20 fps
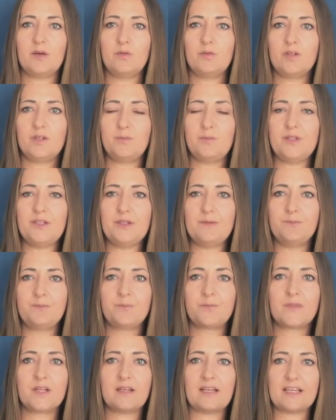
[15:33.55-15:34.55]
will be
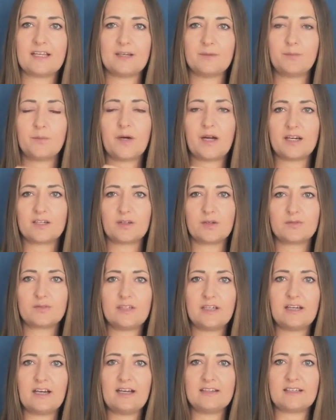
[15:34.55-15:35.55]
like a part of
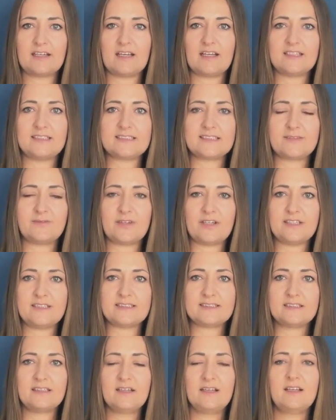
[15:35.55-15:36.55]
the analyze
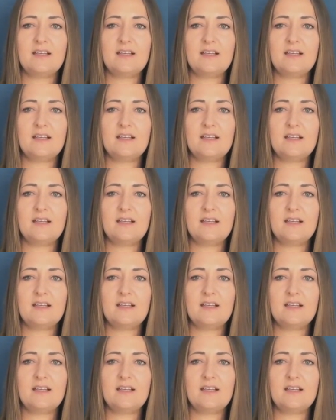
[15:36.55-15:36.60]
phase.